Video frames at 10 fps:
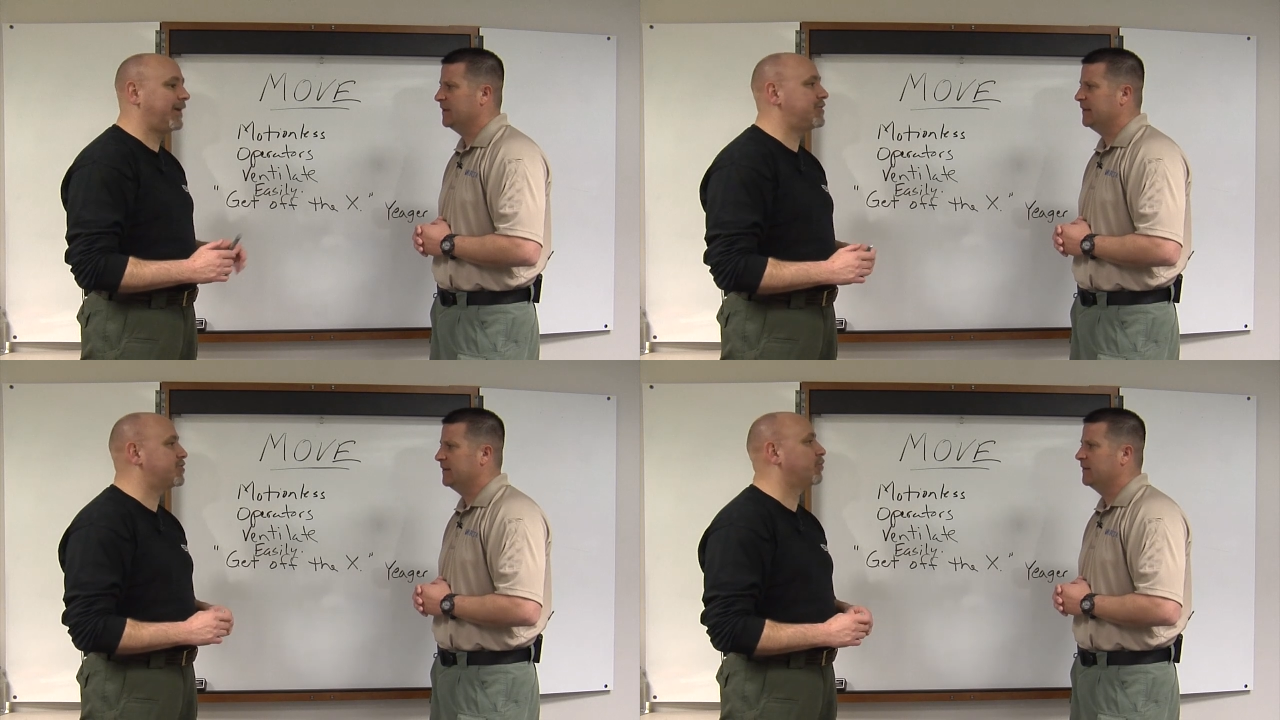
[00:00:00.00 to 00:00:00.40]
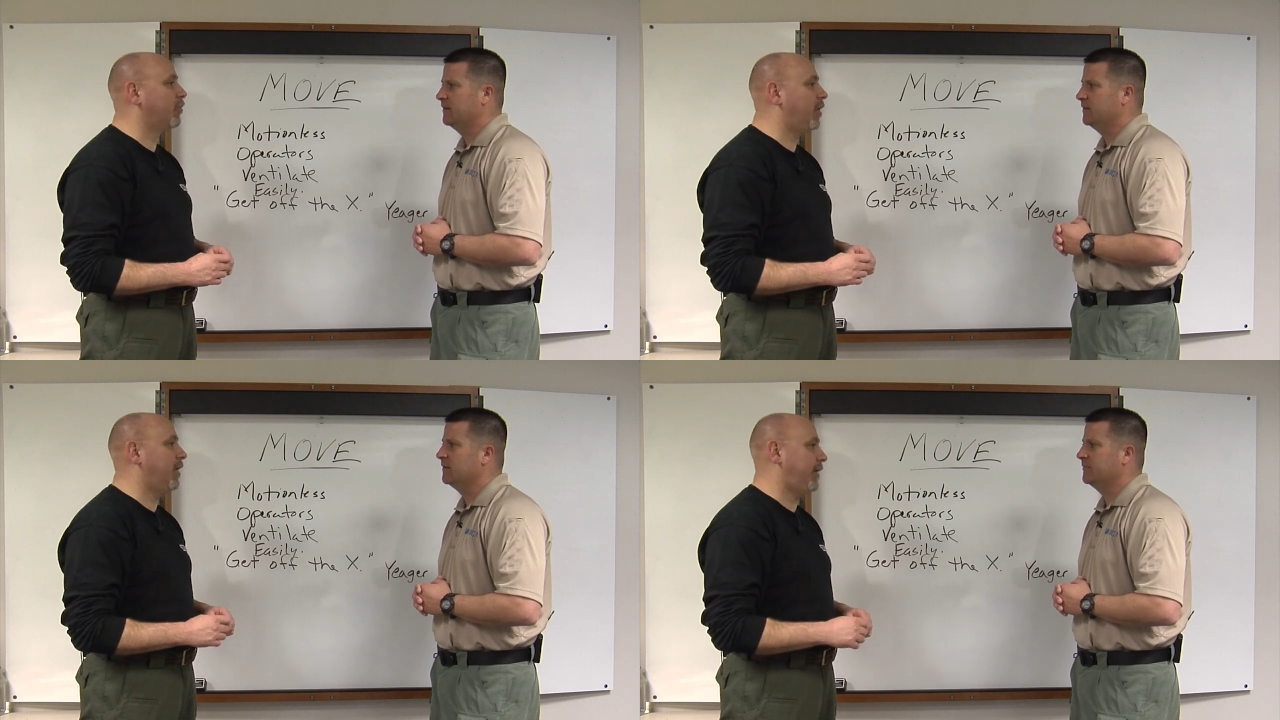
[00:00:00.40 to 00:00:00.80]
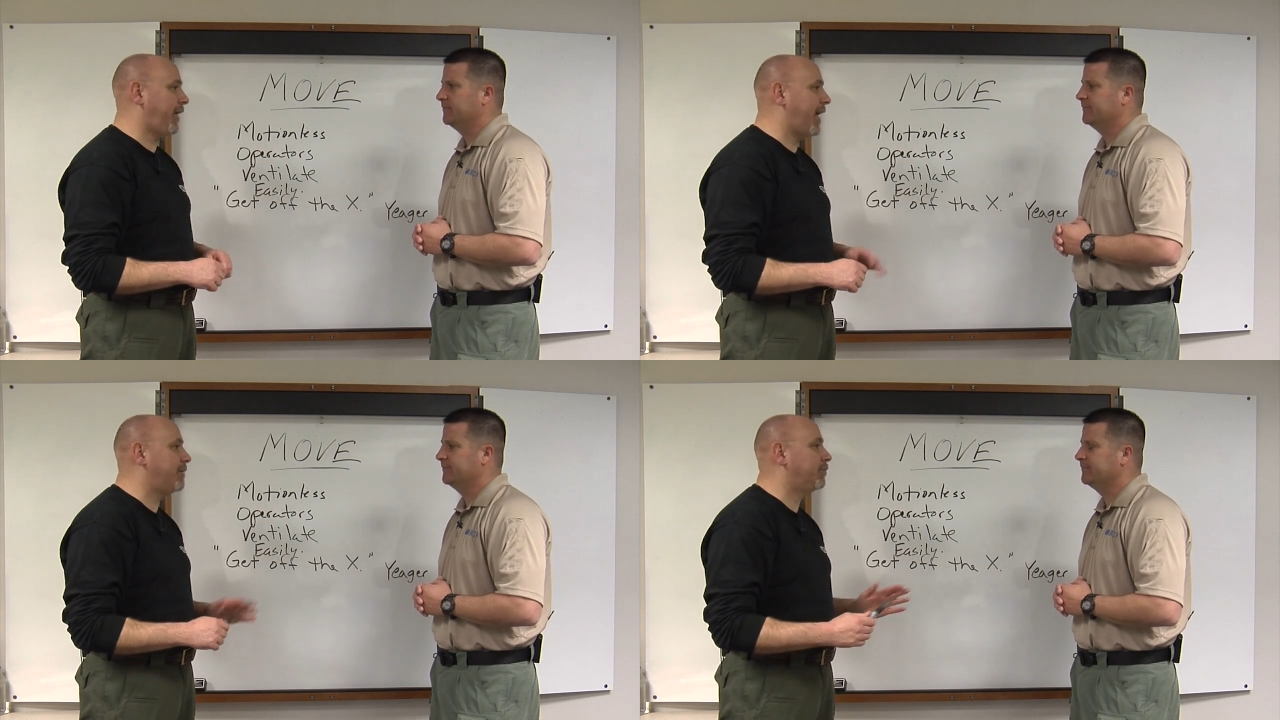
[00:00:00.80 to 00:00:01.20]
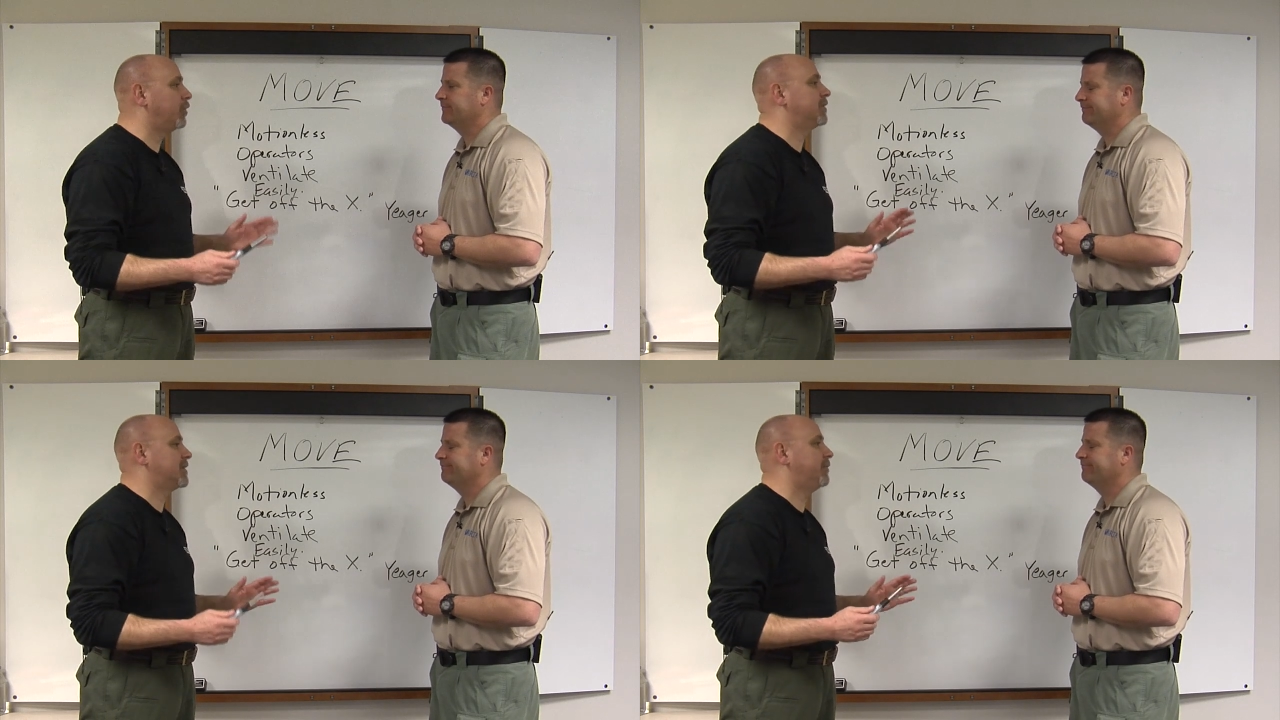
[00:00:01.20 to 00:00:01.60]
Speaker 1: likes to run at
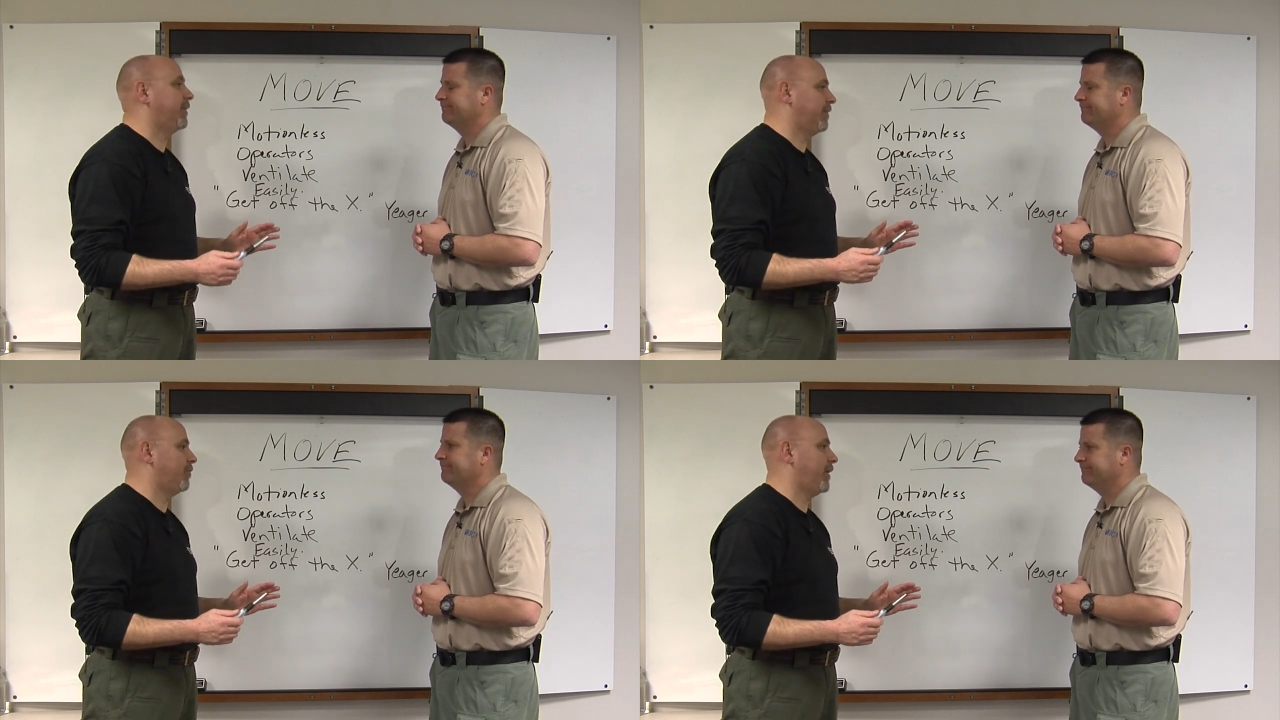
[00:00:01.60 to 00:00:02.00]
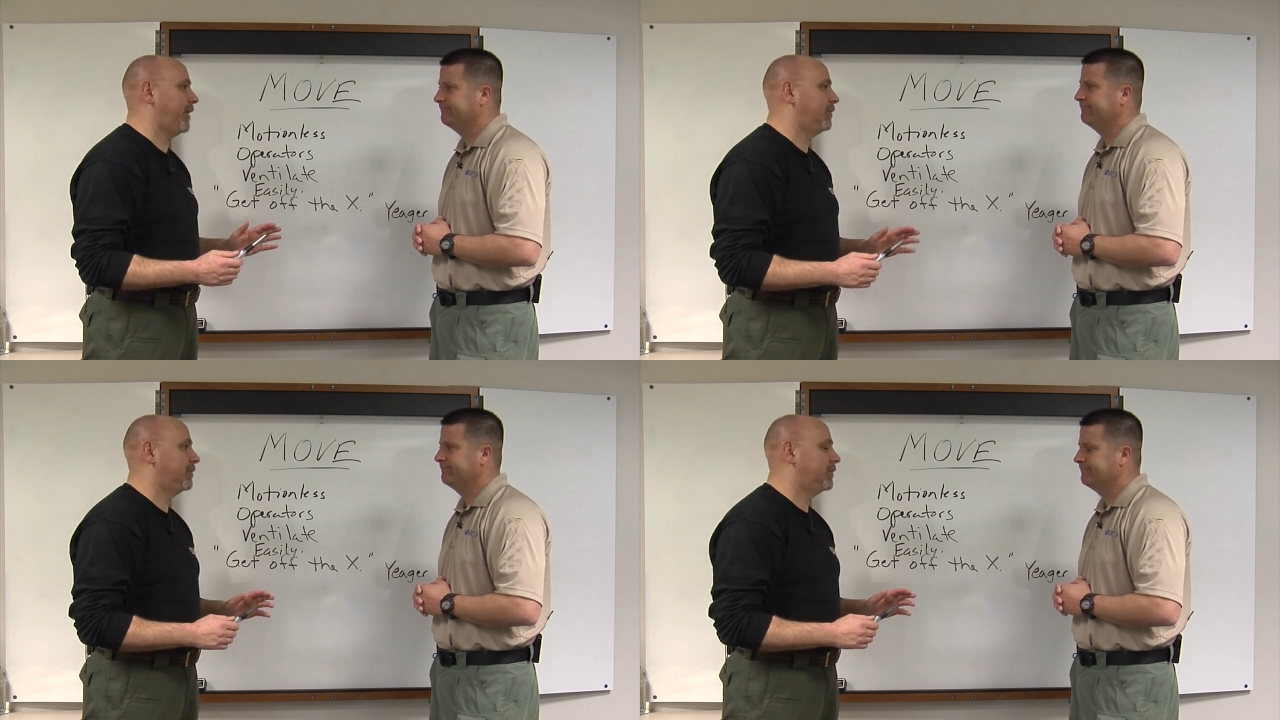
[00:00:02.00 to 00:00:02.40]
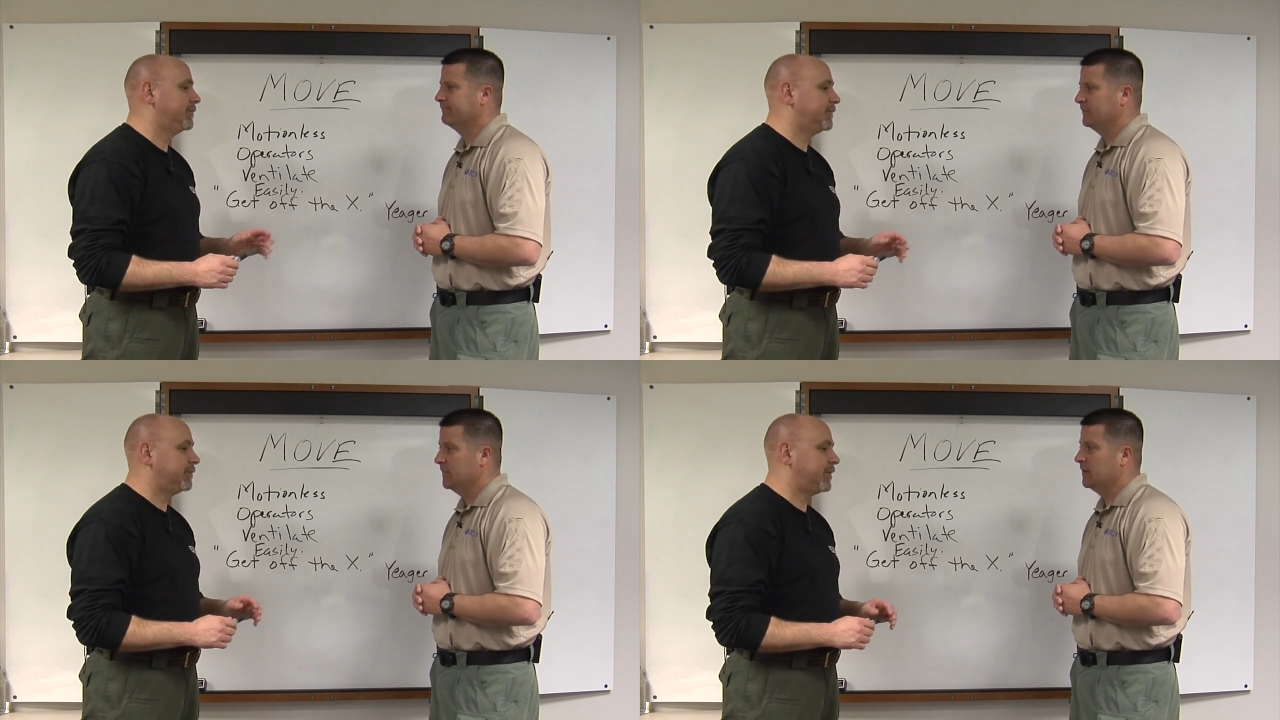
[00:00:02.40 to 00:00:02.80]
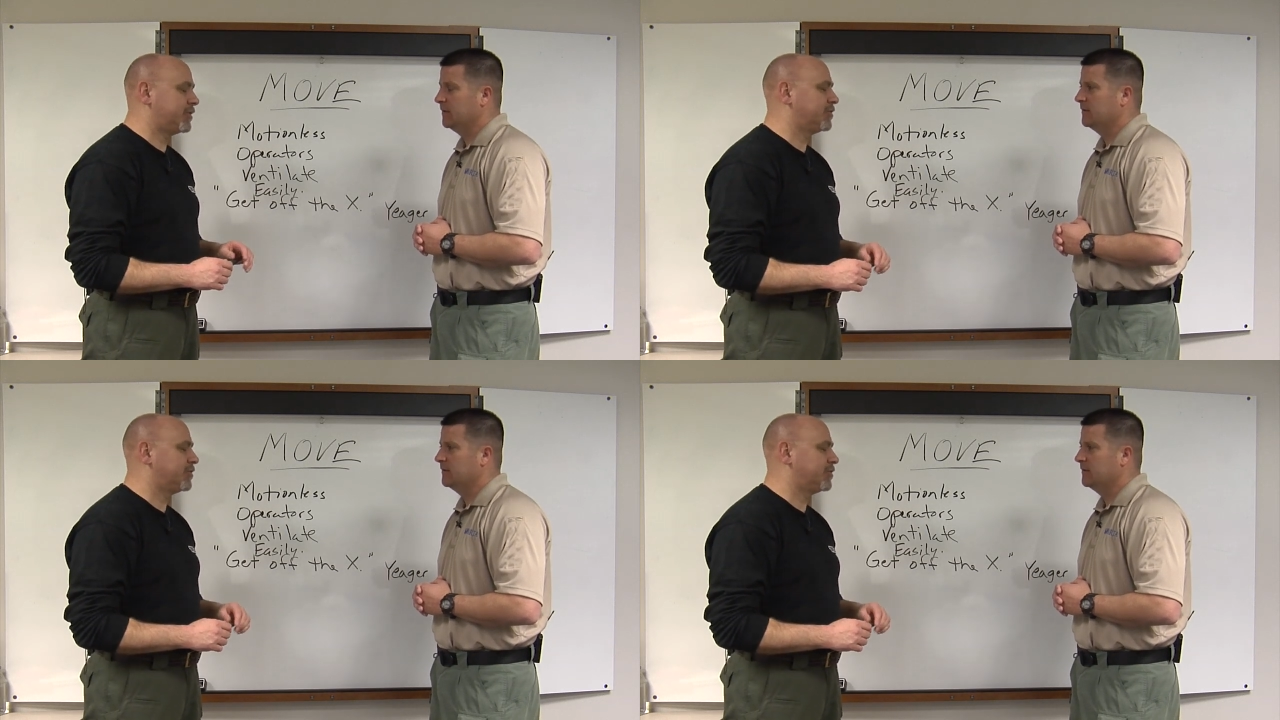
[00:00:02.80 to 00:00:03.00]
bullets coming their way. I'm not